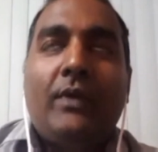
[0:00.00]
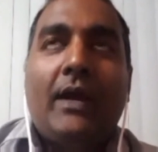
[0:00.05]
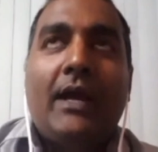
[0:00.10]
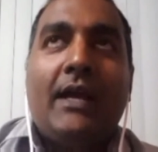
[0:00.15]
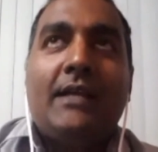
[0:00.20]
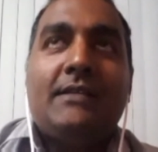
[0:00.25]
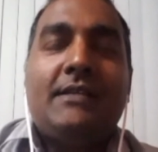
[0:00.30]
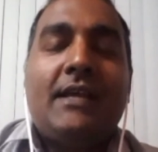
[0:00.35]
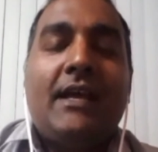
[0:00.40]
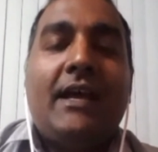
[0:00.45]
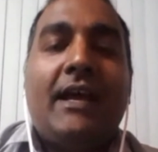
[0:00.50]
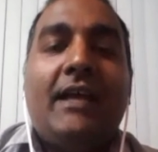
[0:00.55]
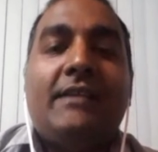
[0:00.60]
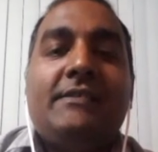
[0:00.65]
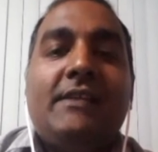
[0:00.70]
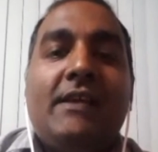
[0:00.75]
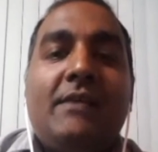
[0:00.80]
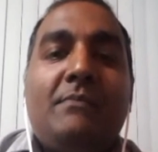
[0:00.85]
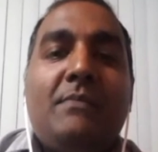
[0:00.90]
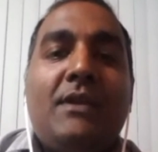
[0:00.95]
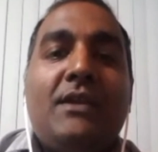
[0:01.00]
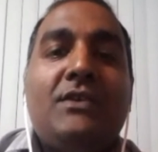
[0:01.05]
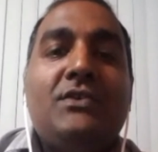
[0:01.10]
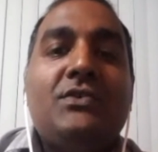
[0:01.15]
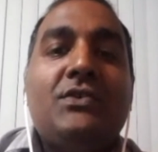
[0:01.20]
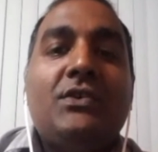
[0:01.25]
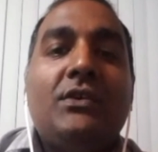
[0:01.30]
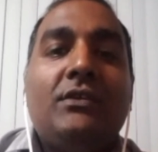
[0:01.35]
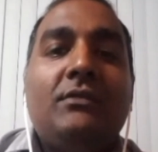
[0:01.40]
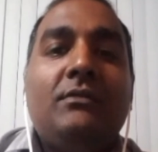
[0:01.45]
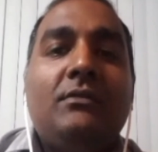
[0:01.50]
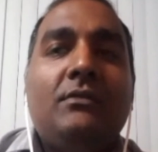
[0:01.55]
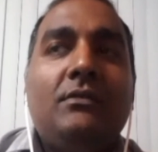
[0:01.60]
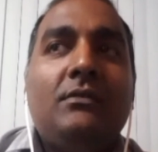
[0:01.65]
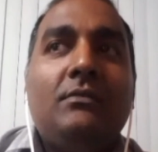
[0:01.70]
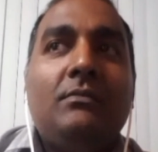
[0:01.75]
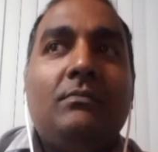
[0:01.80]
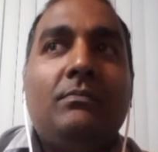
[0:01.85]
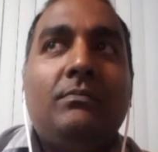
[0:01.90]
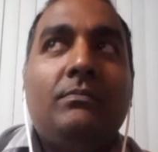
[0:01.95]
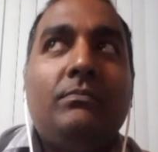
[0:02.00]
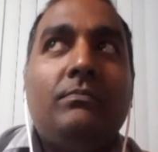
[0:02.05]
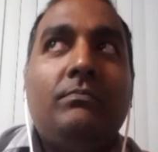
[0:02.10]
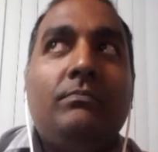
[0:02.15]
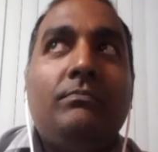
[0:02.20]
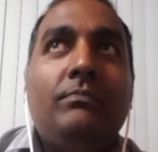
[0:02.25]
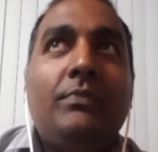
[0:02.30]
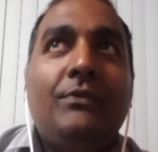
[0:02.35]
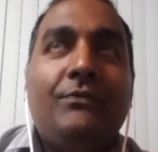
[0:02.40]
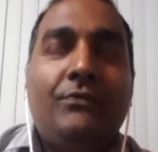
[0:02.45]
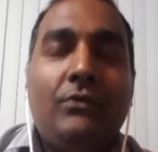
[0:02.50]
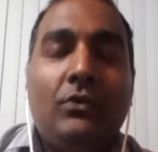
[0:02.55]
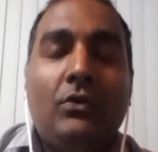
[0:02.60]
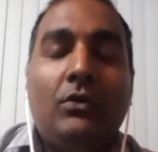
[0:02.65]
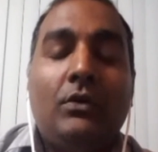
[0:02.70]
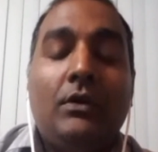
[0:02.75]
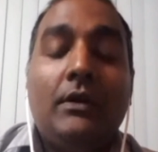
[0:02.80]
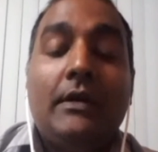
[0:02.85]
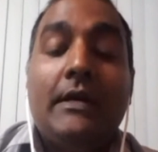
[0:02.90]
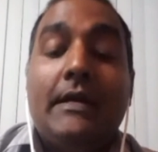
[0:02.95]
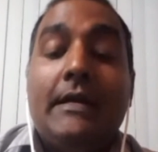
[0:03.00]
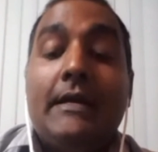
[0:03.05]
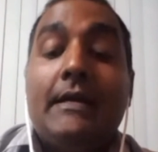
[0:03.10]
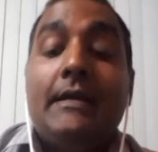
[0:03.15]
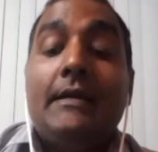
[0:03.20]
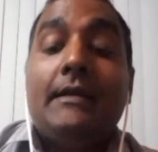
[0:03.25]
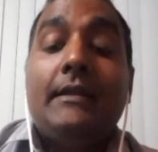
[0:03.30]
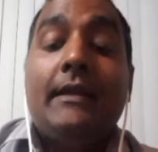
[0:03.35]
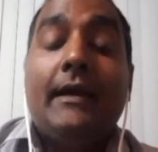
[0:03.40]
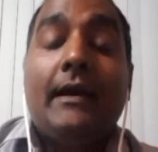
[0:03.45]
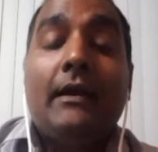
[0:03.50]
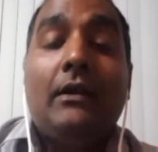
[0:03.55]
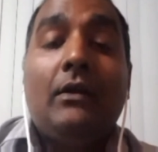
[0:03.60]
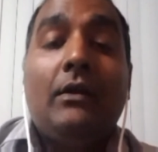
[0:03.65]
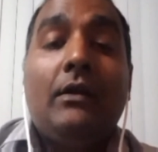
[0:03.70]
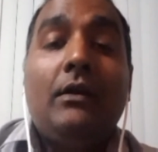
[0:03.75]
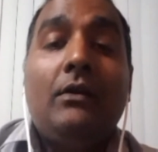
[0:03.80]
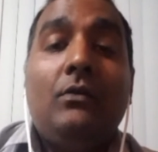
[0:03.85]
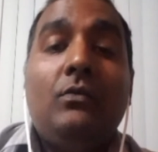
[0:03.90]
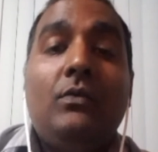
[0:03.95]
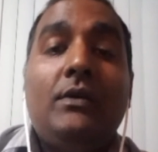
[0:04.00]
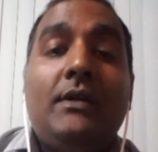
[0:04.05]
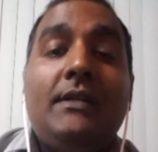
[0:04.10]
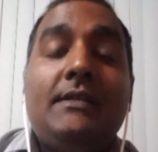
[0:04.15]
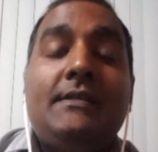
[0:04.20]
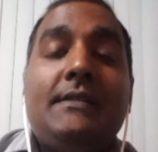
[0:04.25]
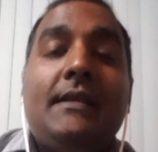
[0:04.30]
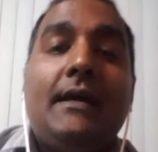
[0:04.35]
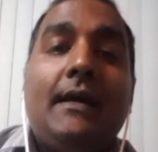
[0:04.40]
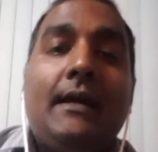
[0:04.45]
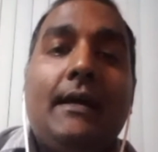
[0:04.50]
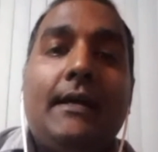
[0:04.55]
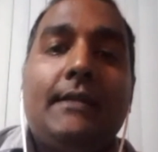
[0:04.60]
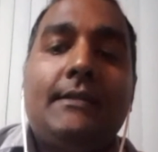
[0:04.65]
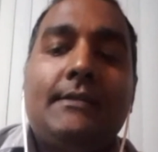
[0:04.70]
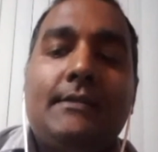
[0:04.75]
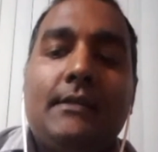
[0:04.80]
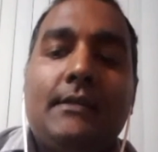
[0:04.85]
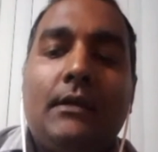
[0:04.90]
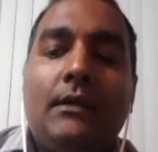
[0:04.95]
as I mentioned before, there are a lot of words that